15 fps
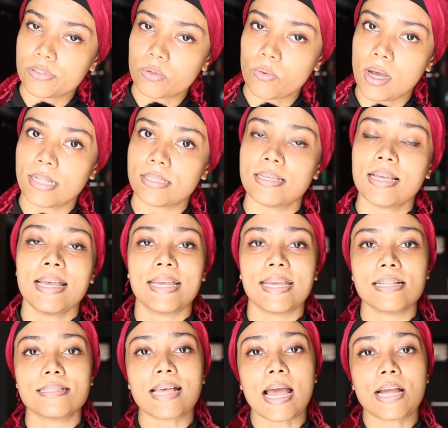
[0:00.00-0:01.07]
squats,
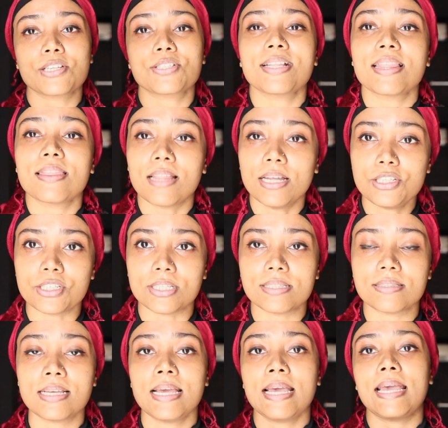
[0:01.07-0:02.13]
it's actually
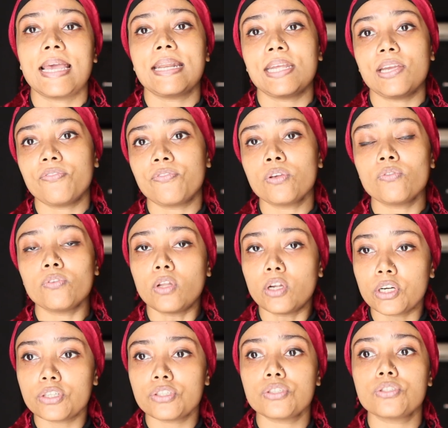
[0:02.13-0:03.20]
lunges. And if you've
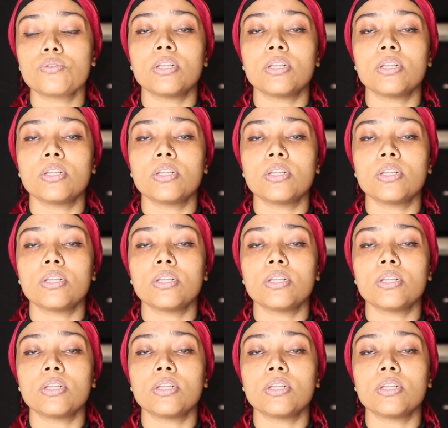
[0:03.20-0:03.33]
learned to do